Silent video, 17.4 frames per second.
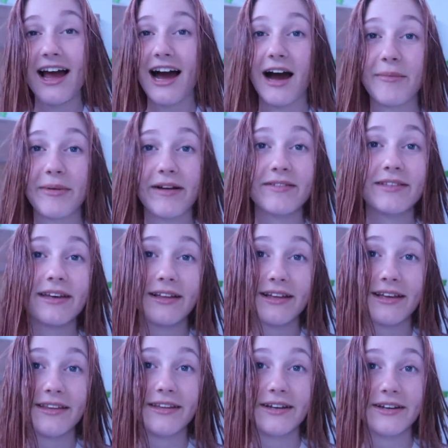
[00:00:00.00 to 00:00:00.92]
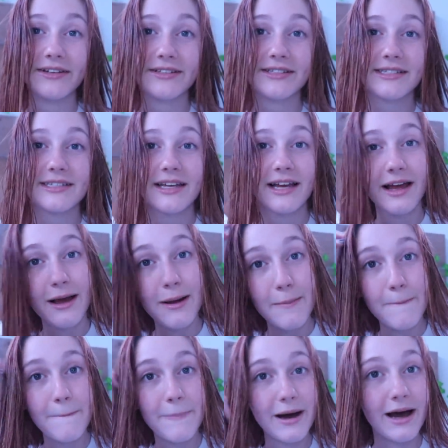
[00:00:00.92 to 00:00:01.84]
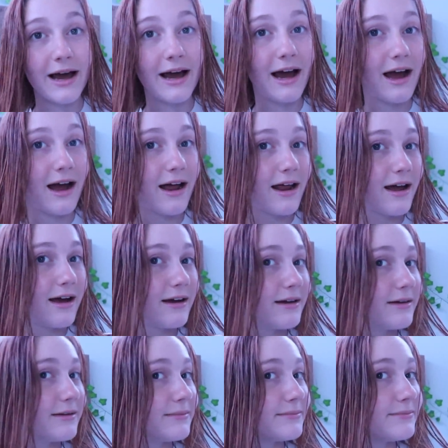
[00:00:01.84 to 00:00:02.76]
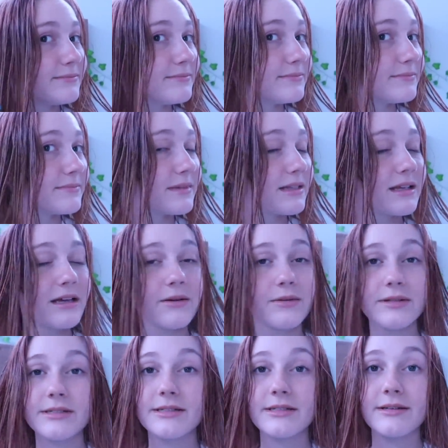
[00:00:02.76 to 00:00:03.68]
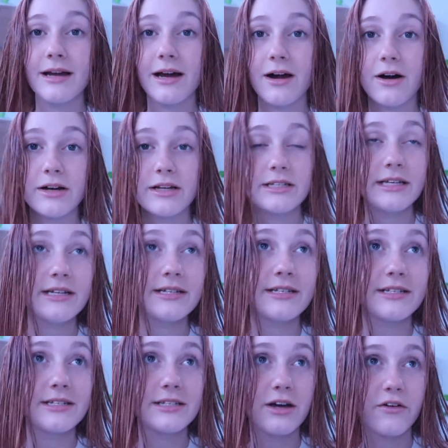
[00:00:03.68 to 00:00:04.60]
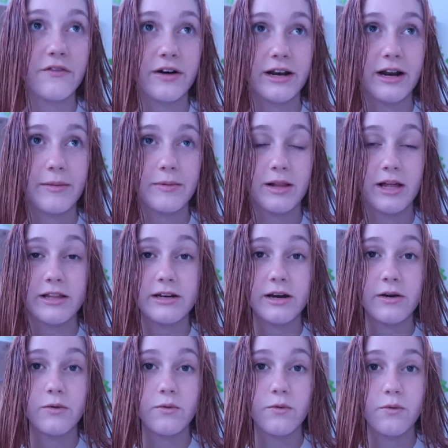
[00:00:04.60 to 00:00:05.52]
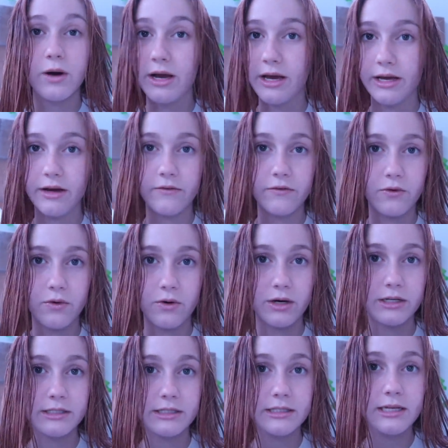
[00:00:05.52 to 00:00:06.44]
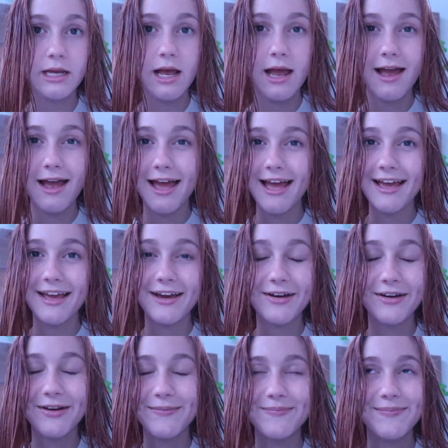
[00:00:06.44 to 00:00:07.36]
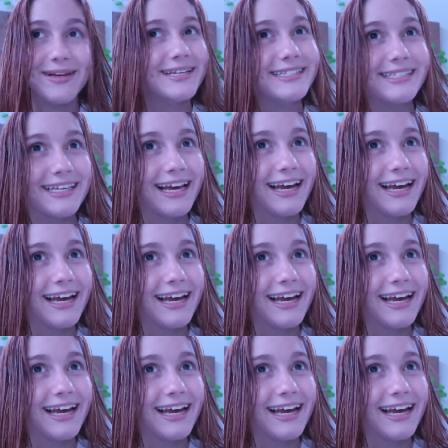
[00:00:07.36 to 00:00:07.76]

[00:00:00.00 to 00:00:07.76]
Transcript: I'm gonna have to clean those. But, it was honestly so fun. I'm glad that I went, of course. Couldn't miss